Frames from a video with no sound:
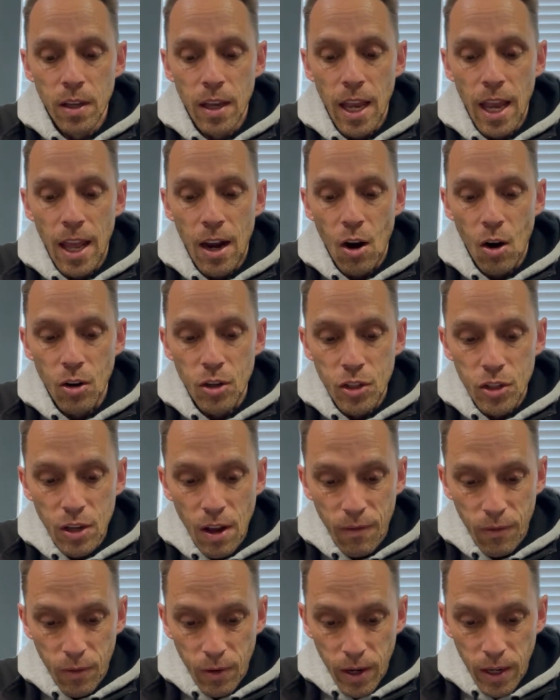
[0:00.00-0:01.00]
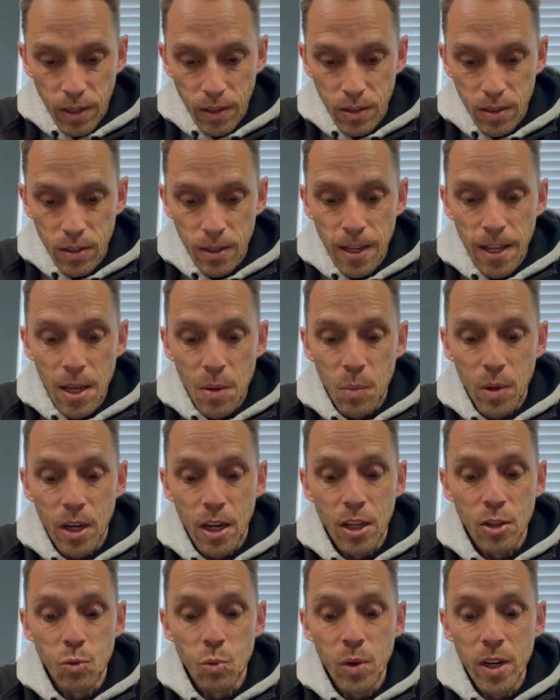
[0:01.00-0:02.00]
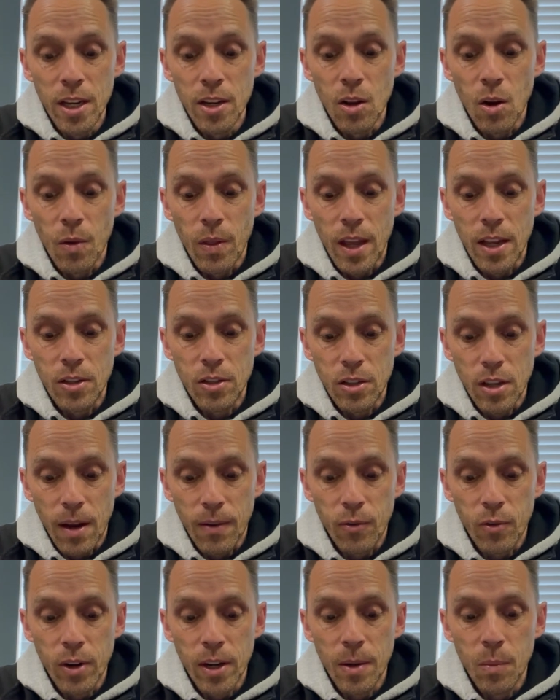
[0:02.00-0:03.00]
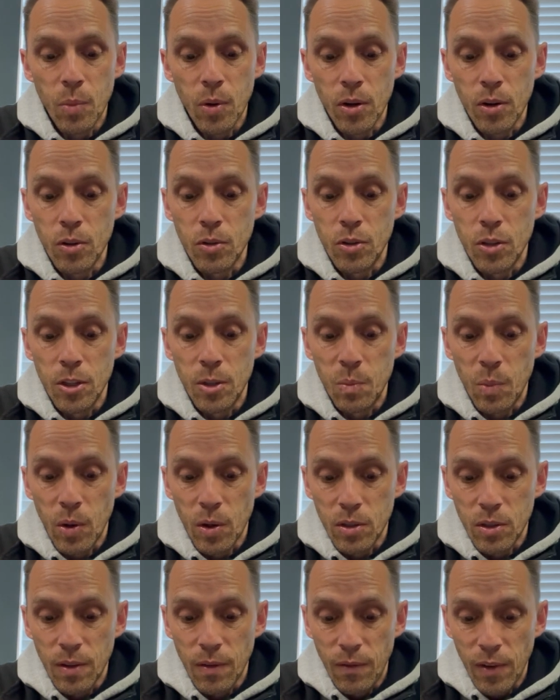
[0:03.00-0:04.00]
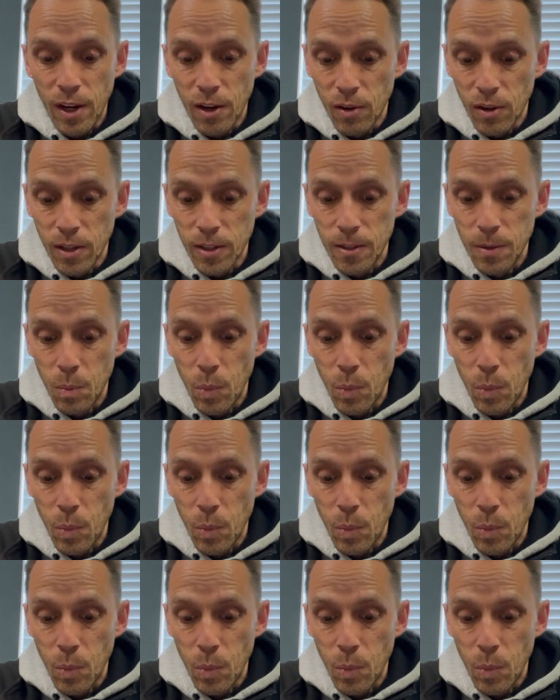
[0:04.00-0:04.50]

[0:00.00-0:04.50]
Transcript: in our sufferings because we know that suffering produces perseverance,